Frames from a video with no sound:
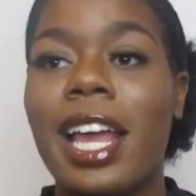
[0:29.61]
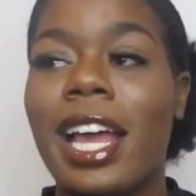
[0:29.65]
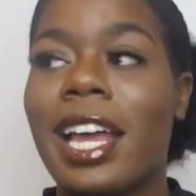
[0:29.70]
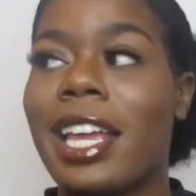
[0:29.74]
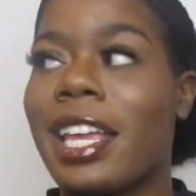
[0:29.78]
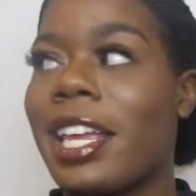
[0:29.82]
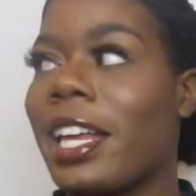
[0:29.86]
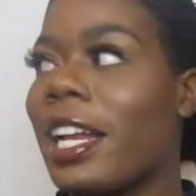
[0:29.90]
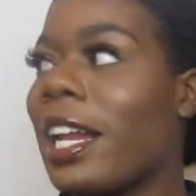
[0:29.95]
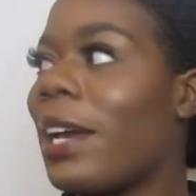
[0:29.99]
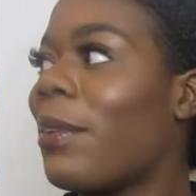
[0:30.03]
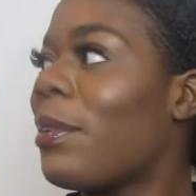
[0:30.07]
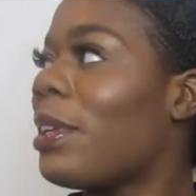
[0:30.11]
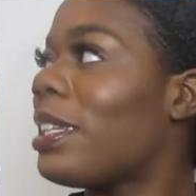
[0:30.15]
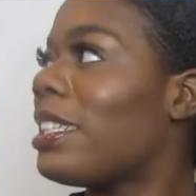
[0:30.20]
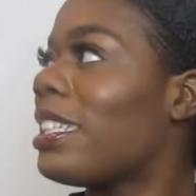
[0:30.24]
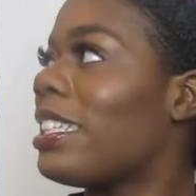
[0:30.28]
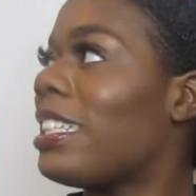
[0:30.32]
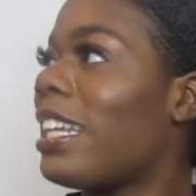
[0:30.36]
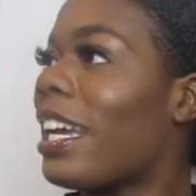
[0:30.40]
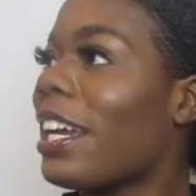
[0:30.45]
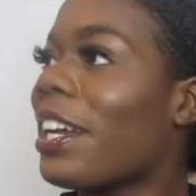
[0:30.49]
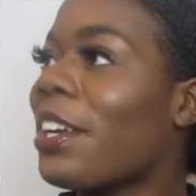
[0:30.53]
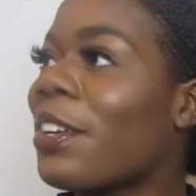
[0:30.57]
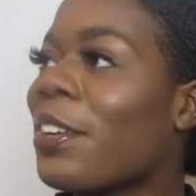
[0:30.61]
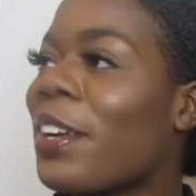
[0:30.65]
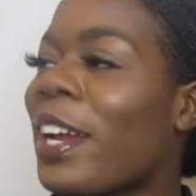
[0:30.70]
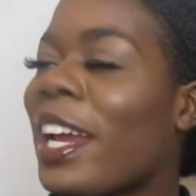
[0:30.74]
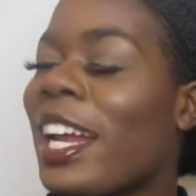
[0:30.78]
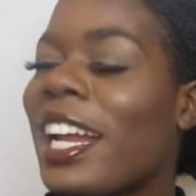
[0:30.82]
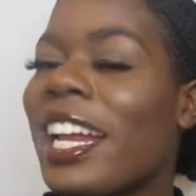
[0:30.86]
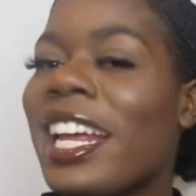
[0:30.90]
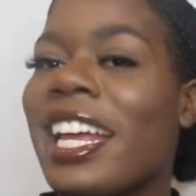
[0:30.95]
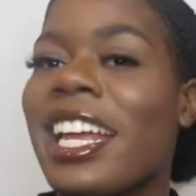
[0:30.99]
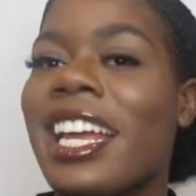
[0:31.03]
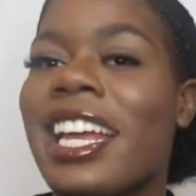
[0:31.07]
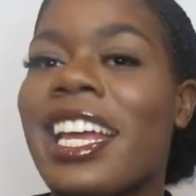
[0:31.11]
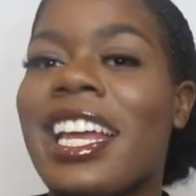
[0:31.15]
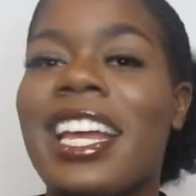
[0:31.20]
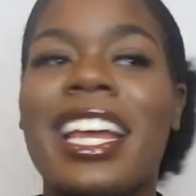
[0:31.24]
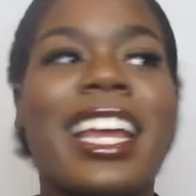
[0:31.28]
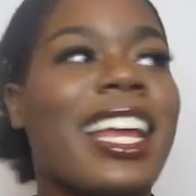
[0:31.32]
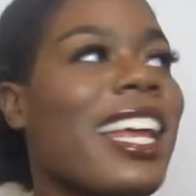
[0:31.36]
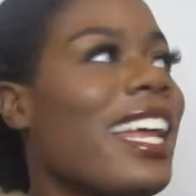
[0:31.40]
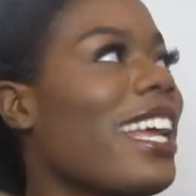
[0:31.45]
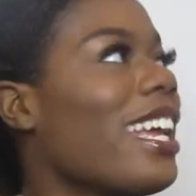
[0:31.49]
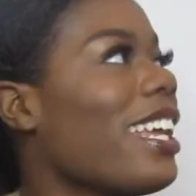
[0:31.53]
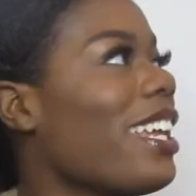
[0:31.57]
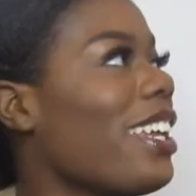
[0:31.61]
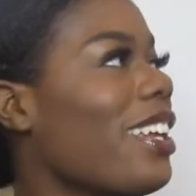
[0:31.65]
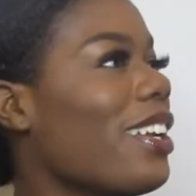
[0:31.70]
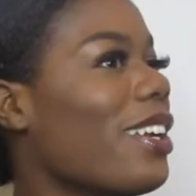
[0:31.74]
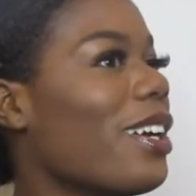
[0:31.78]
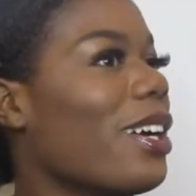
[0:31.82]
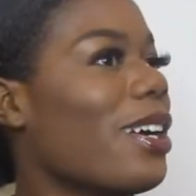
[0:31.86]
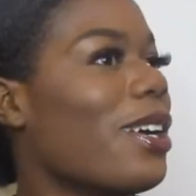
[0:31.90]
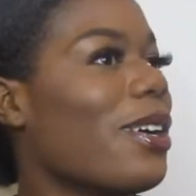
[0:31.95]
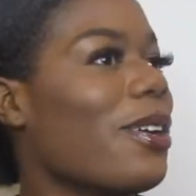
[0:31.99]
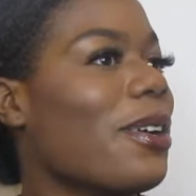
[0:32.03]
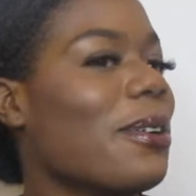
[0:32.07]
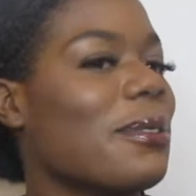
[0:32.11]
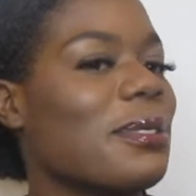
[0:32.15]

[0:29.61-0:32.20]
I cannot wait to decorate it. You know,